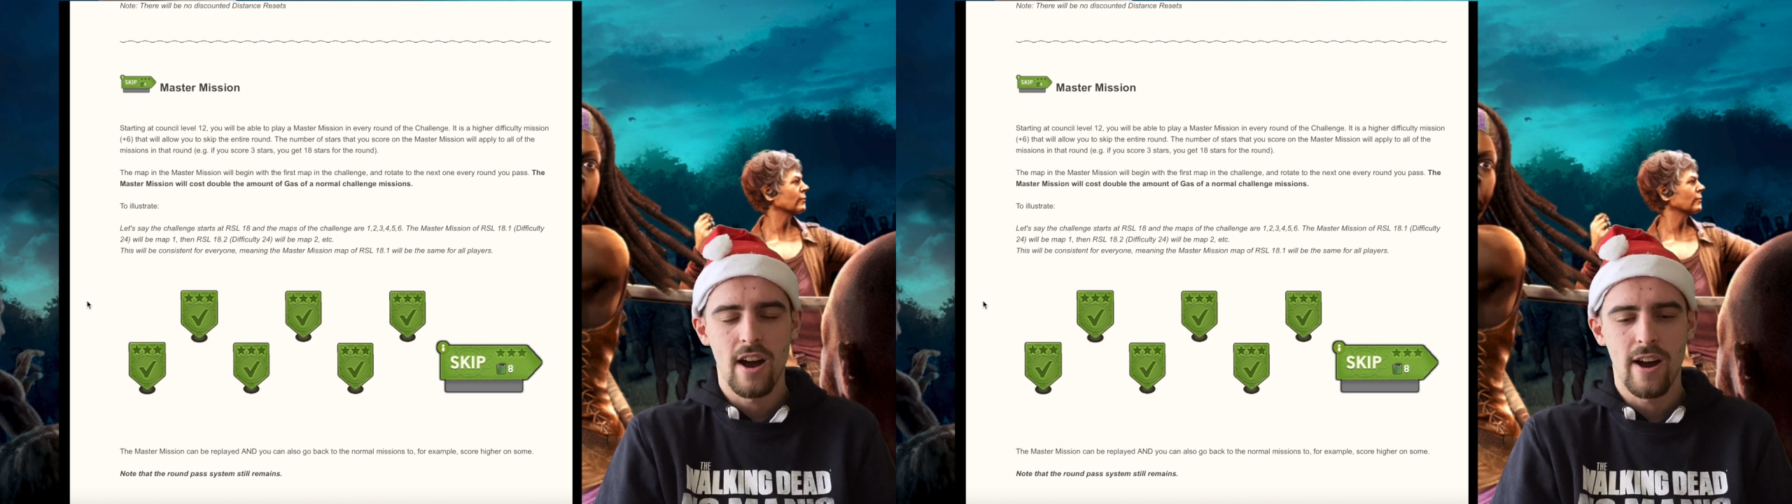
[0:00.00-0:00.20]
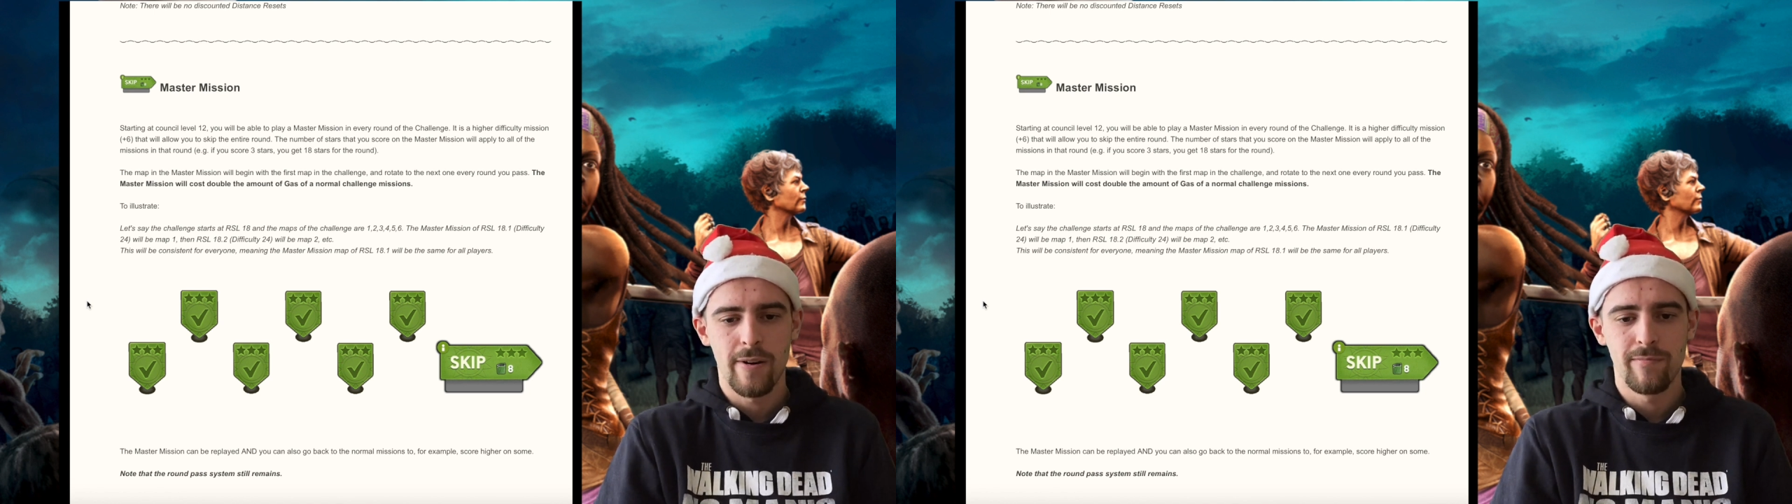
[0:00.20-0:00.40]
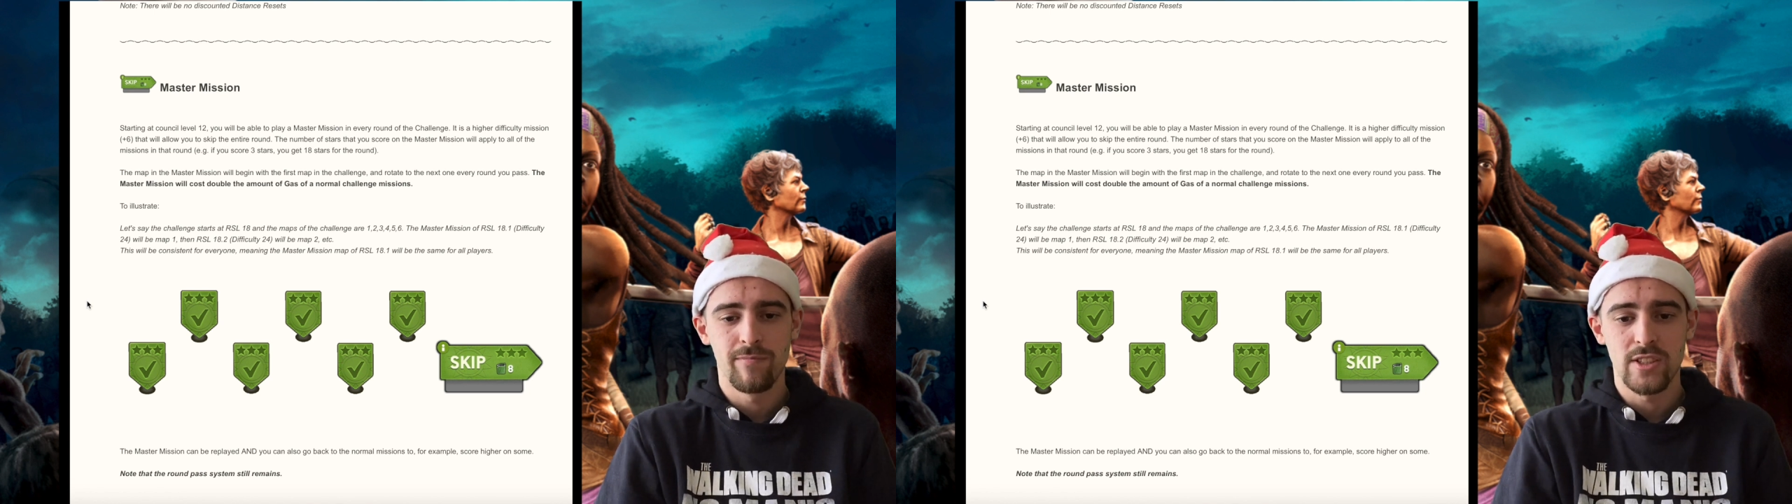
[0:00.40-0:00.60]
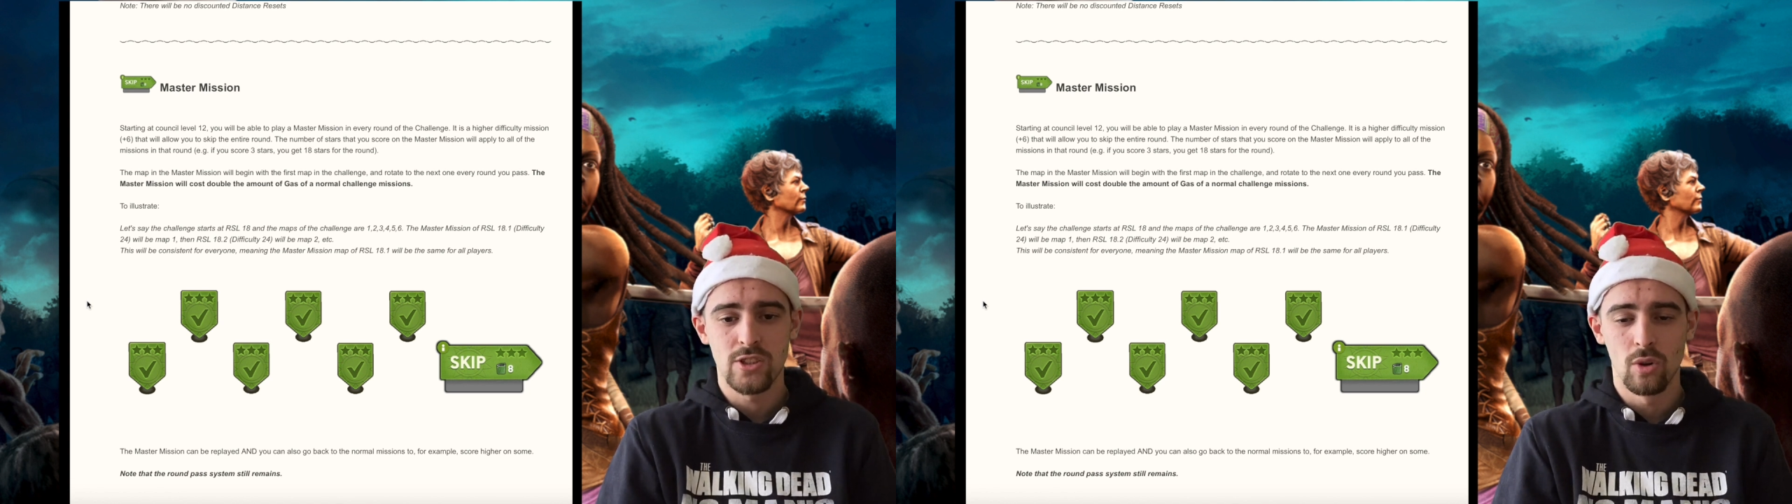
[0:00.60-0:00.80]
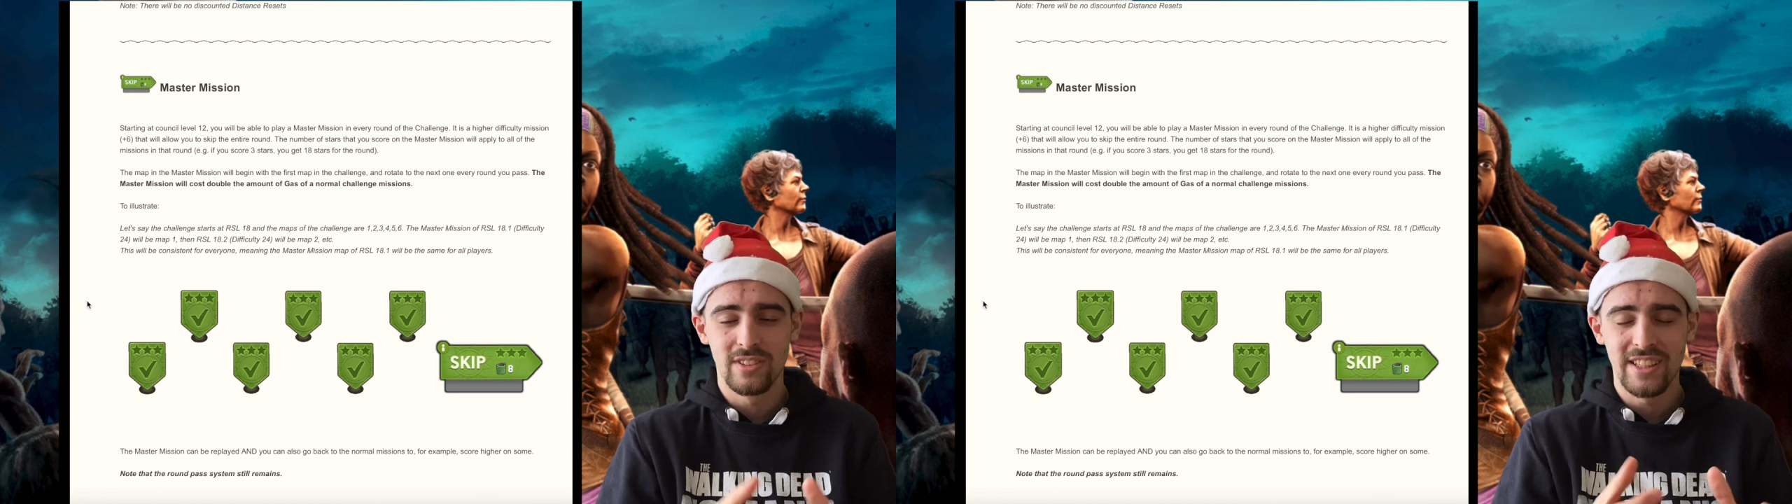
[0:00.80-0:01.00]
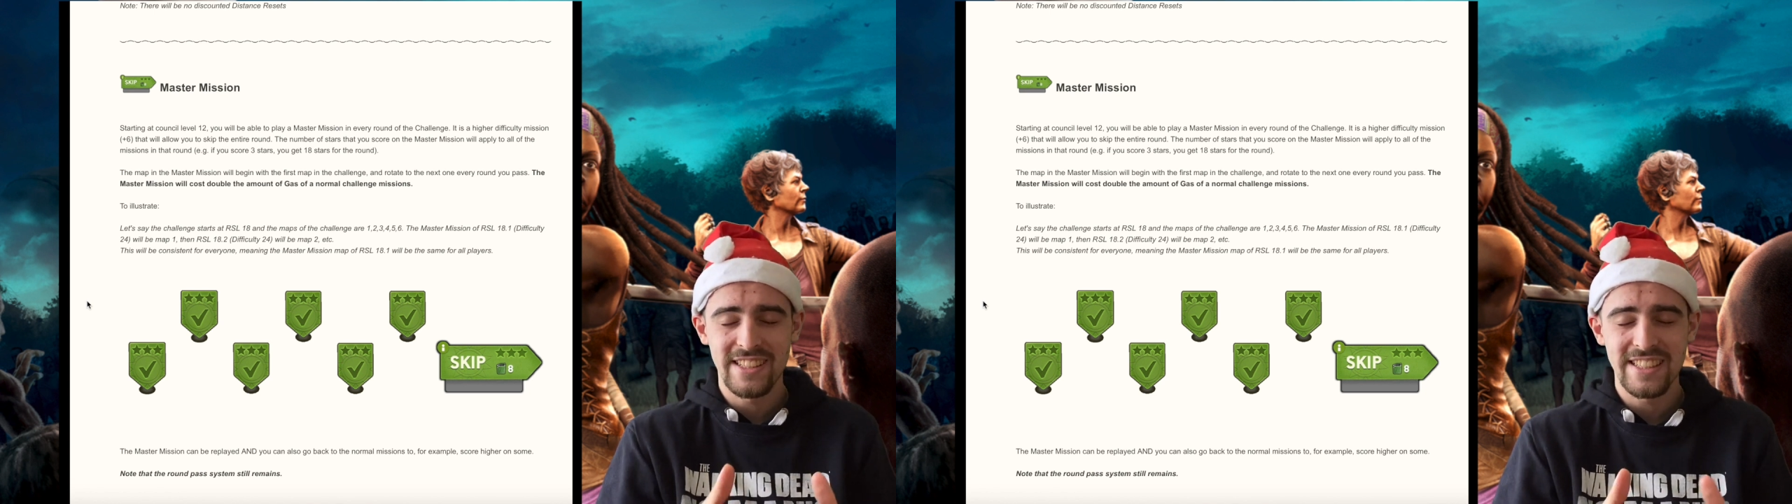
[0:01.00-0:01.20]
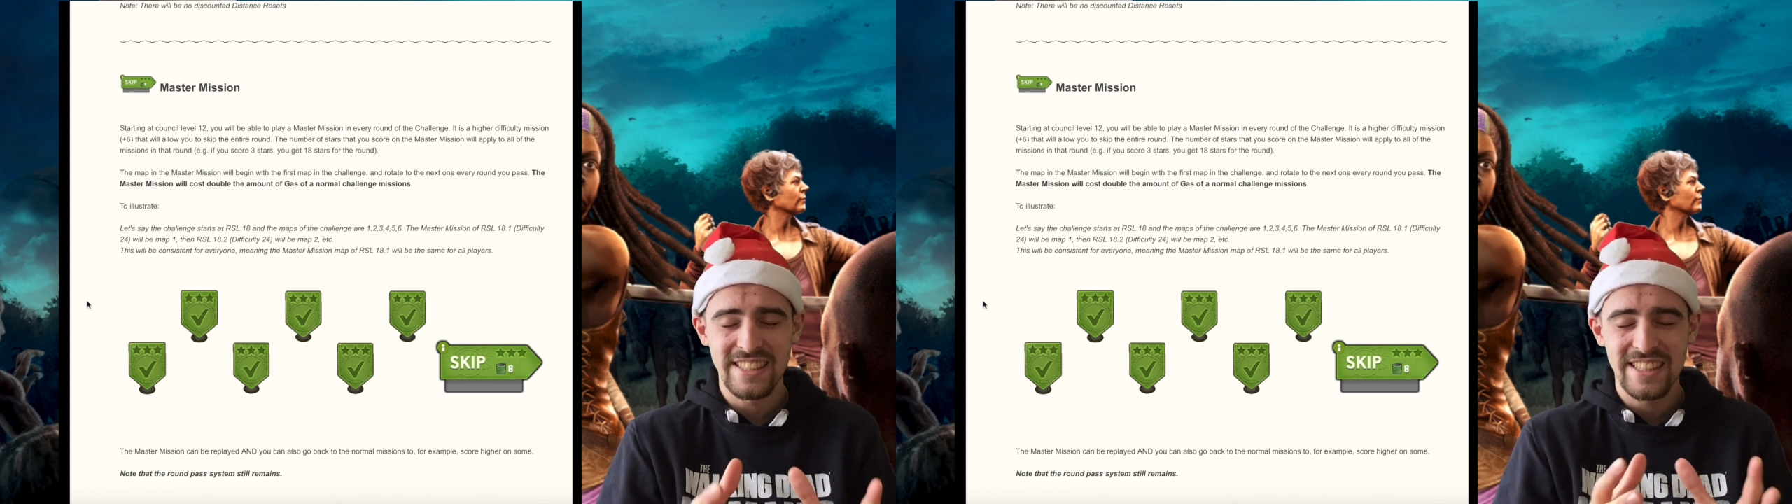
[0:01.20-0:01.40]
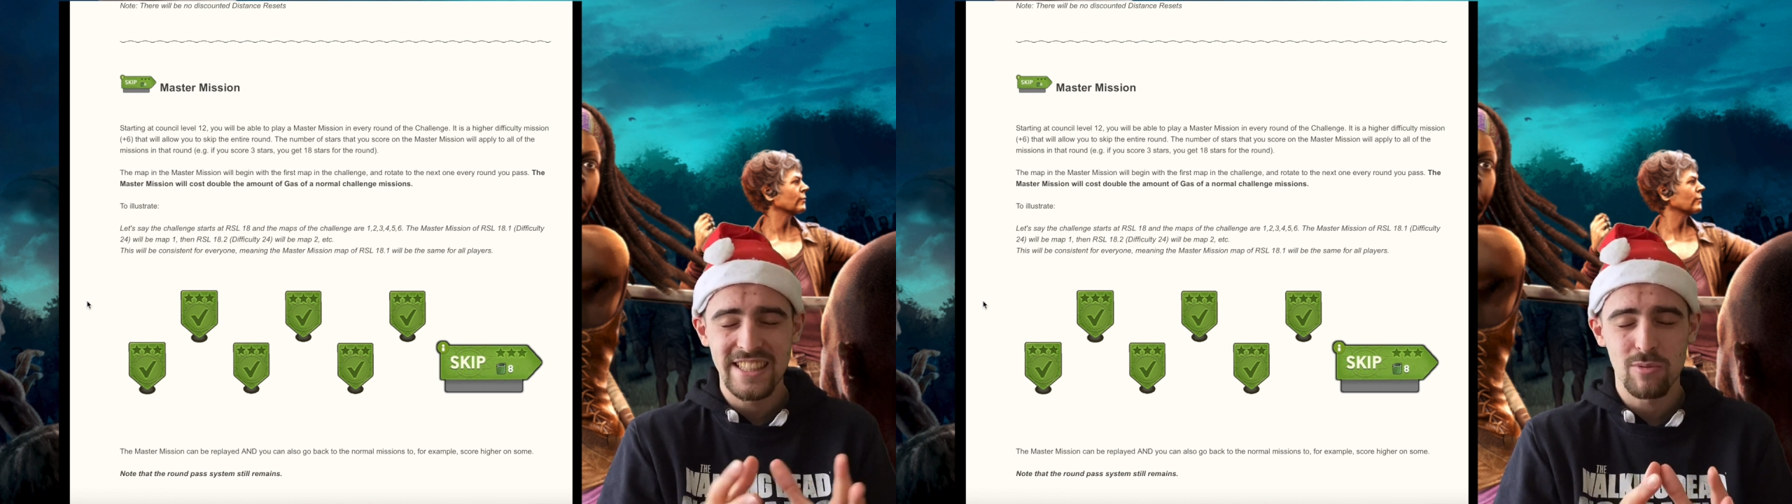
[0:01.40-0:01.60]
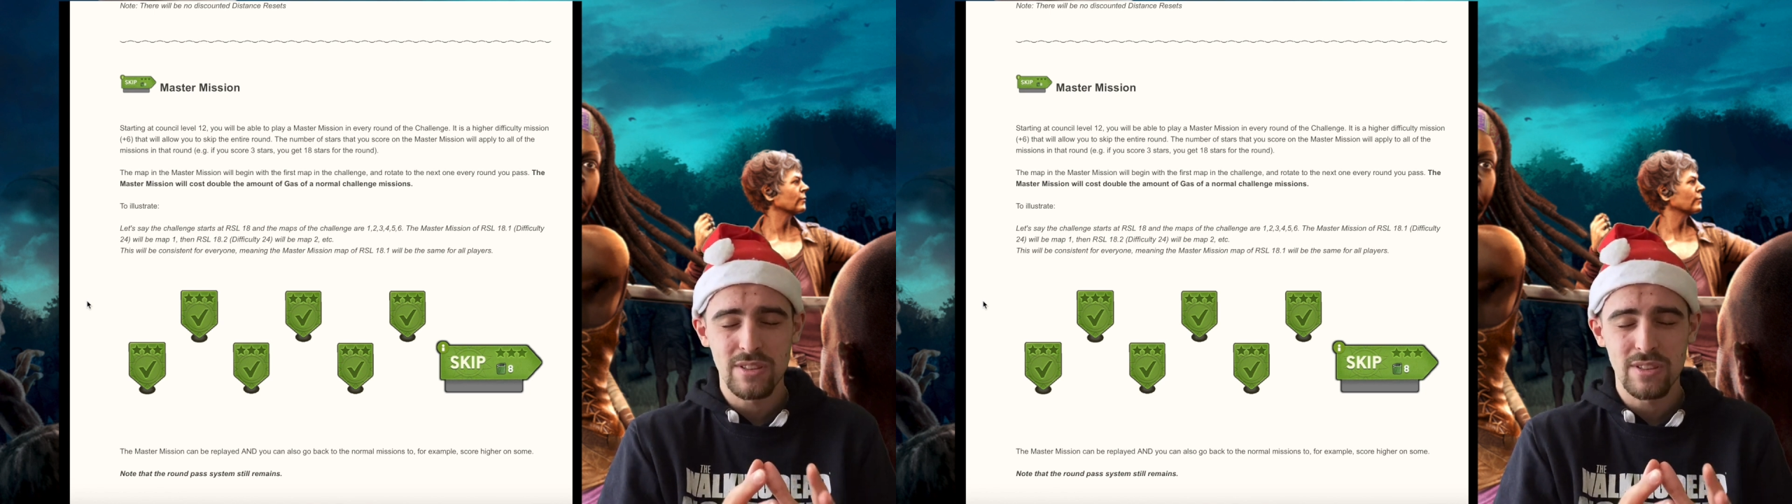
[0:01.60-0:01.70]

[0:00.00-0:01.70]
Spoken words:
So this